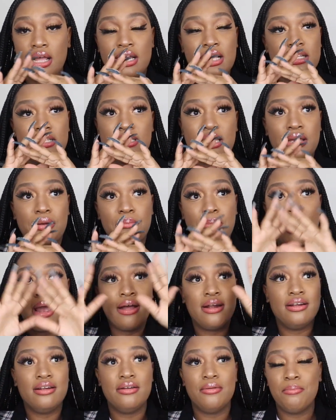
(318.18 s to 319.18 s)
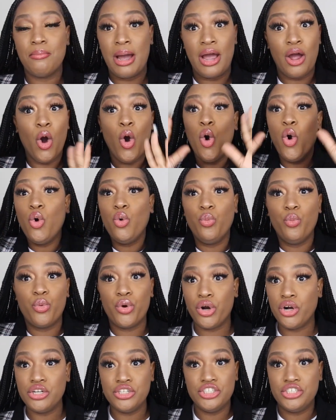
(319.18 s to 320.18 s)
it's like my whole
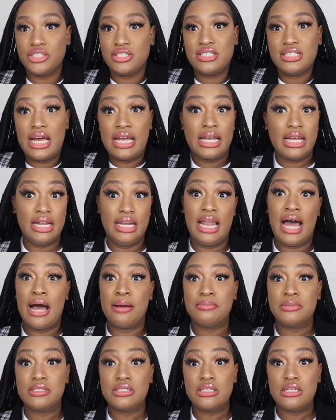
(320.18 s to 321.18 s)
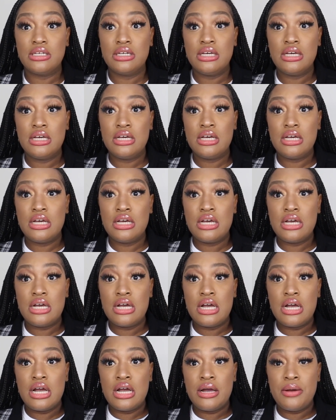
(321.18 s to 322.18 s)
world just like collapsed.
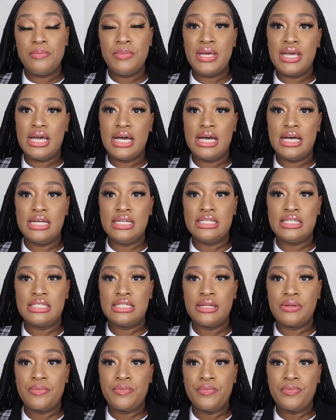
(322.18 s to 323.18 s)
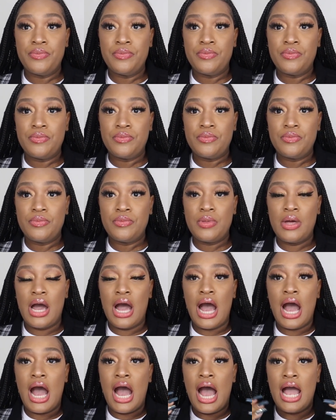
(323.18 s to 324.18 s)
Because,
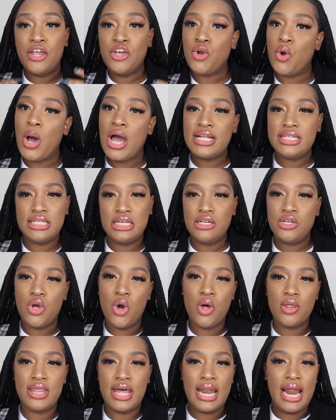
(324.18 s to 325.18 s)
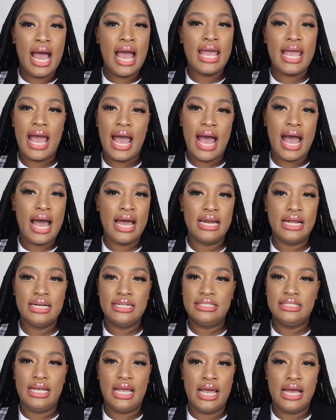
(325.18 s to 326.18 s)
I didn't know that I had a
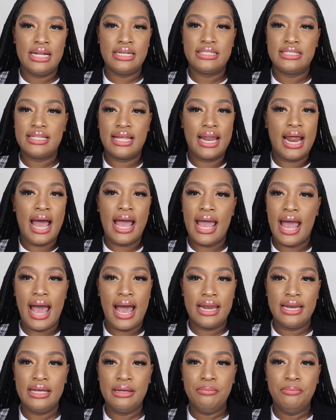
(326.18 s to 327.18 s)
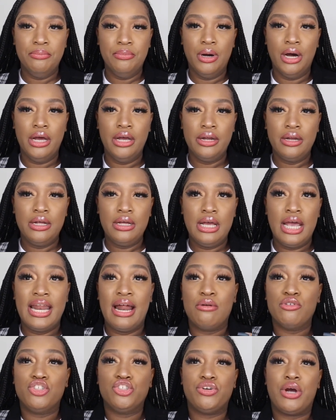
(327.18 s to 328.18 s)
chance that I had it, and
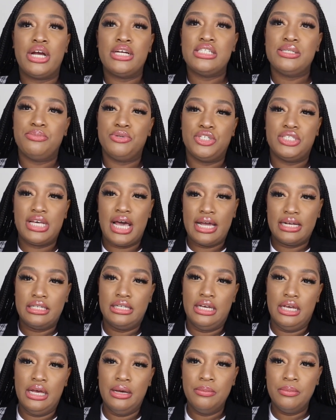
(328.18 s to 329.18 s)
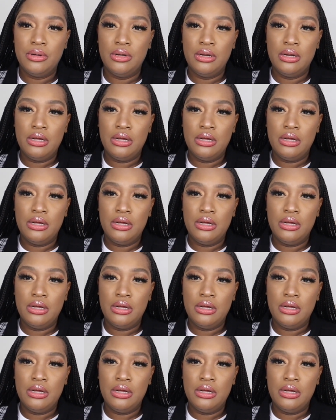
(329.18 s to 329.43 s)
I was trying to protect him.